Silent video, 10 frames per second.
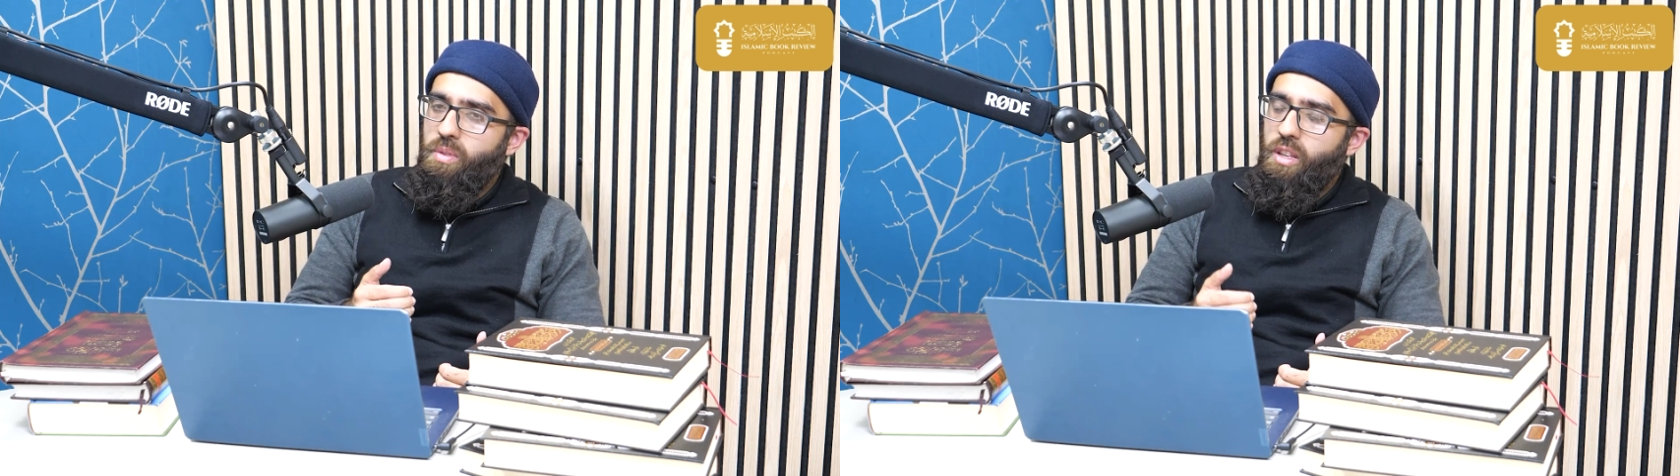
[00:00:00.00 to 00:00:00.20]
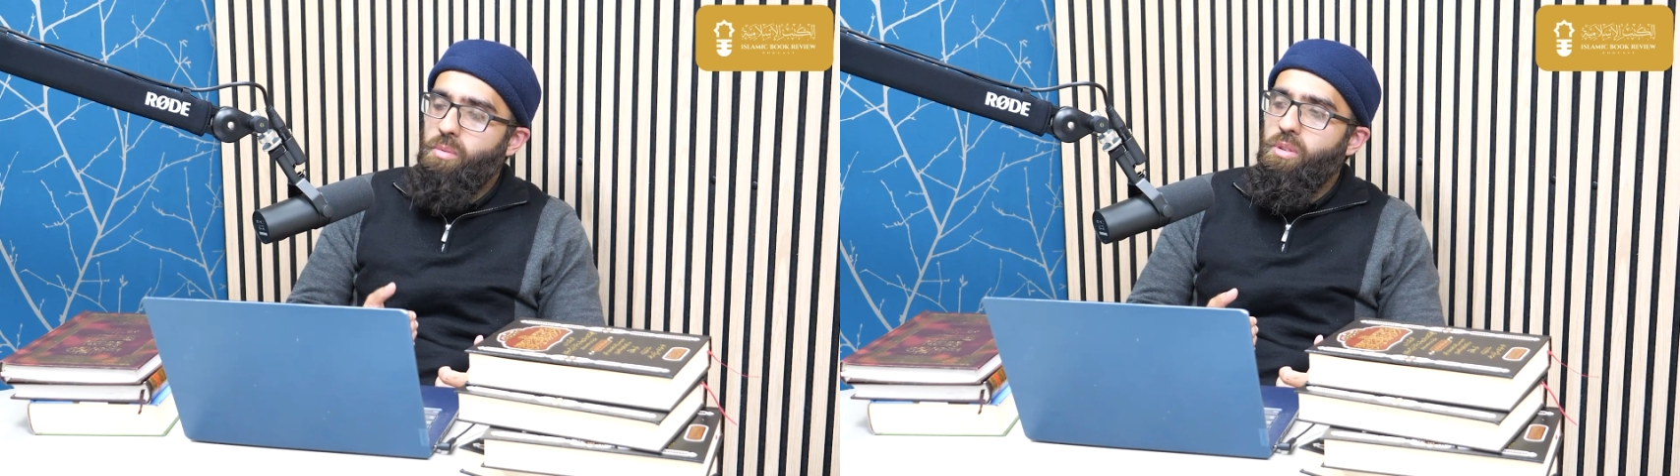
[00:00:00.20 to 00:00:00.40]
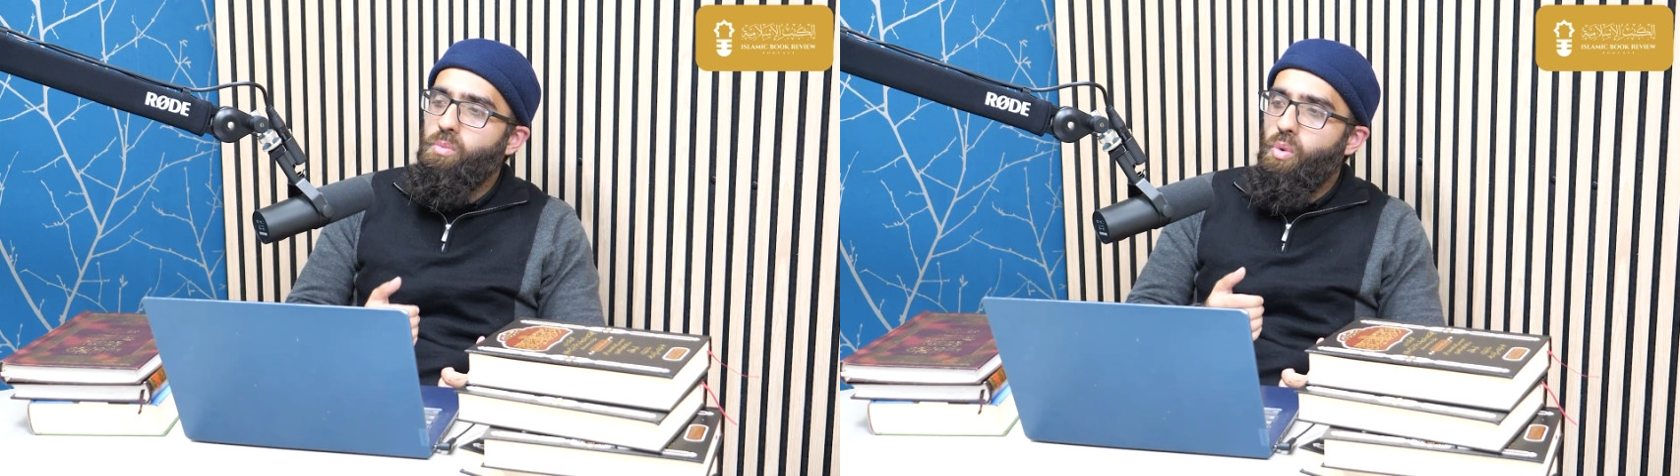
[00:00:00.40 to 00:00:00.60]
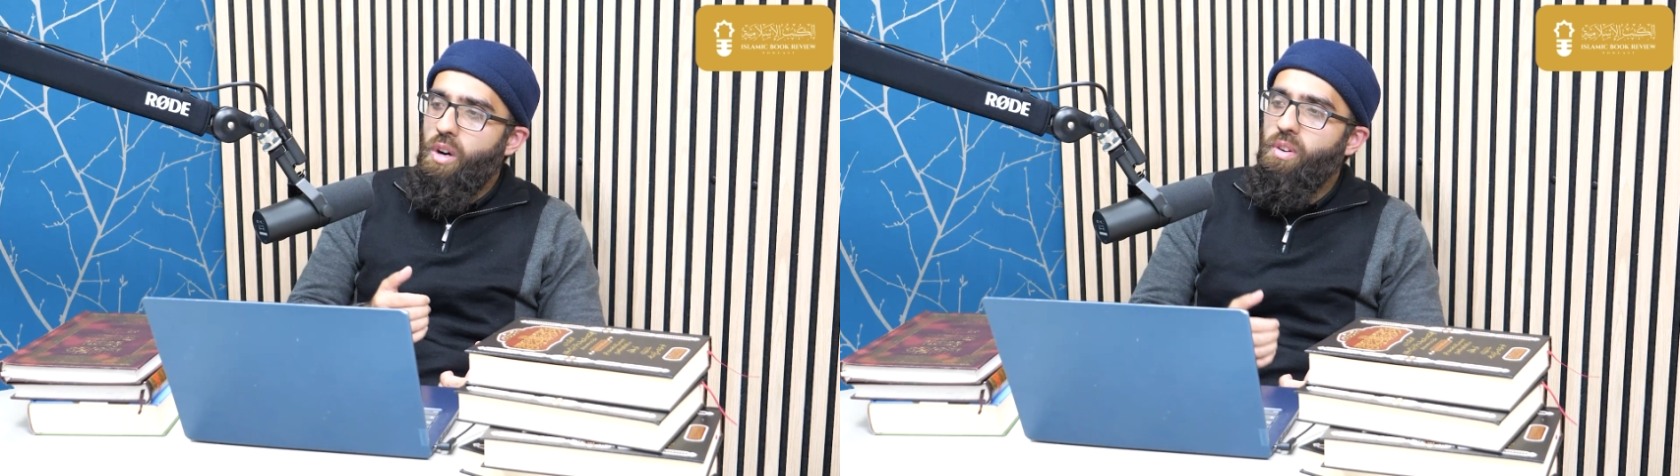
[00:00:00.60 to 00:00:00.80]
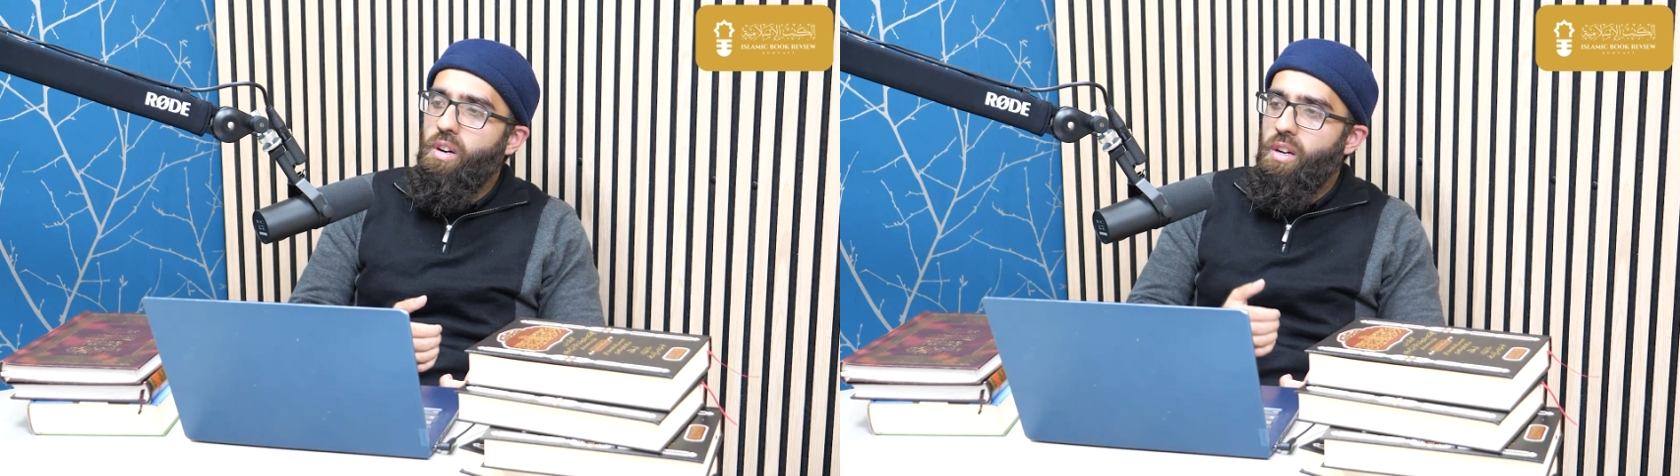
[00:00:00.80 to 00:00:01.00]
Dhahabi's
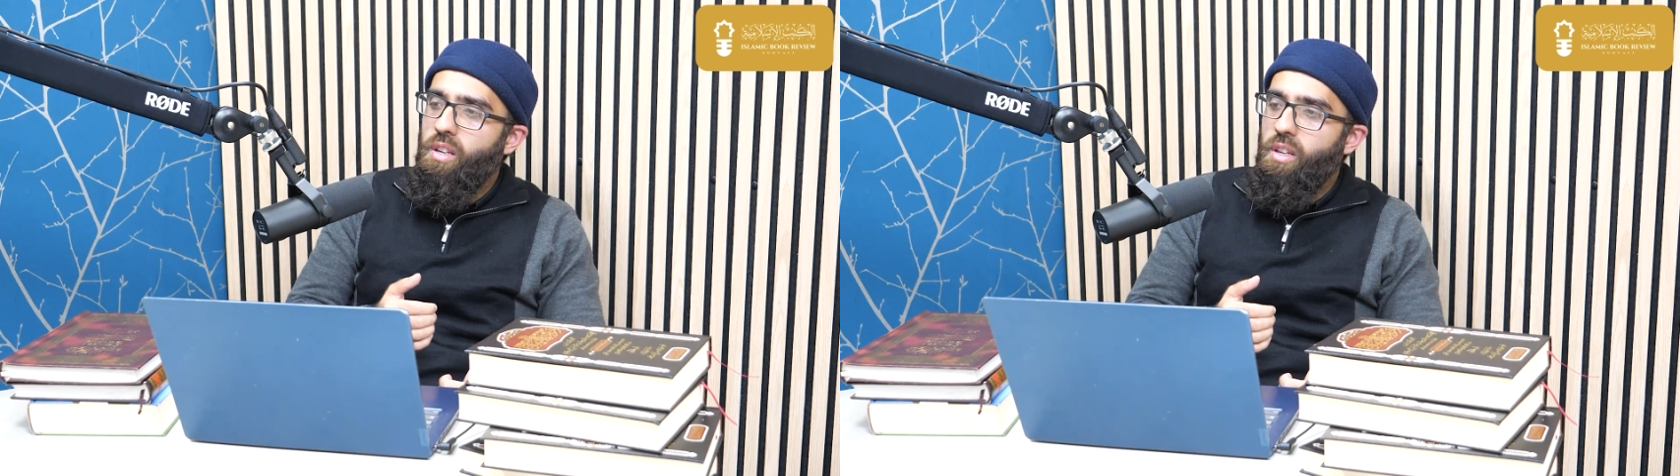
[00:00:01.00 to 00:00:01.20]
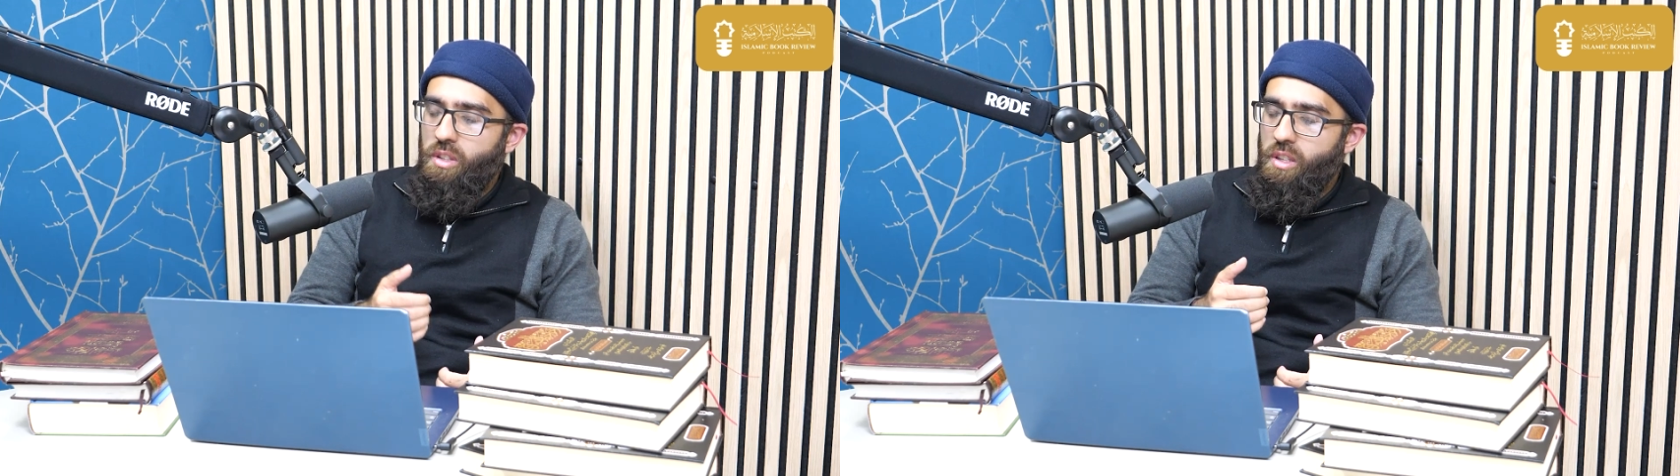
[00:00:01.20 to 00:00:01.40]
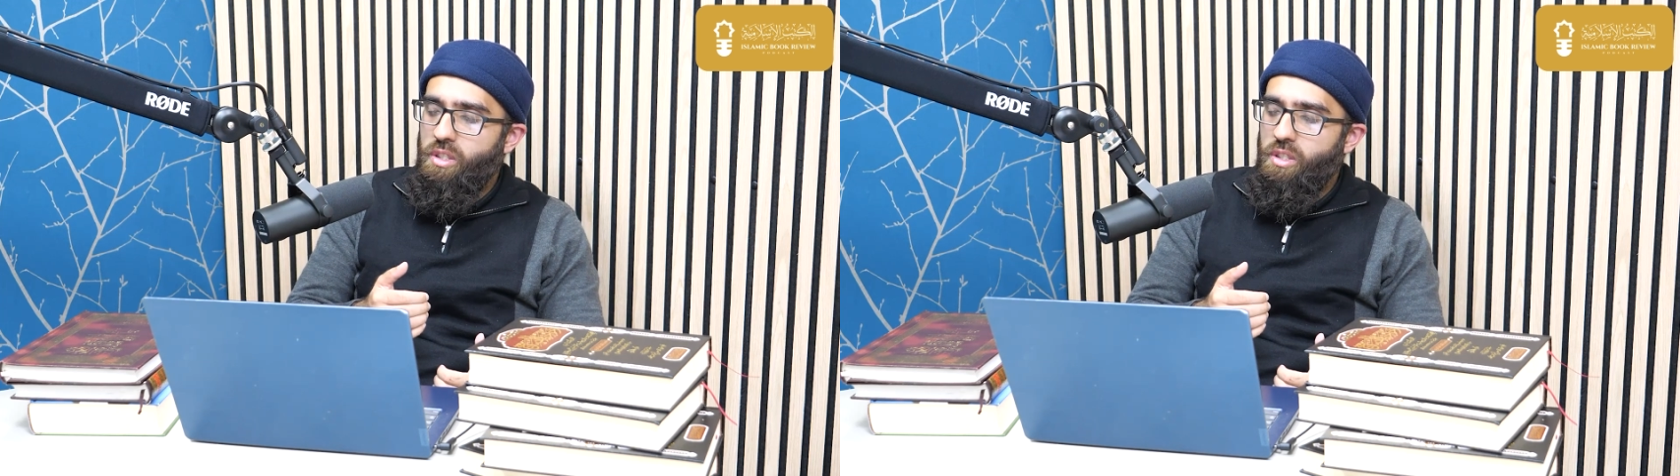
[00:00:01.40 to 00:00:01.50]
muwafaqa,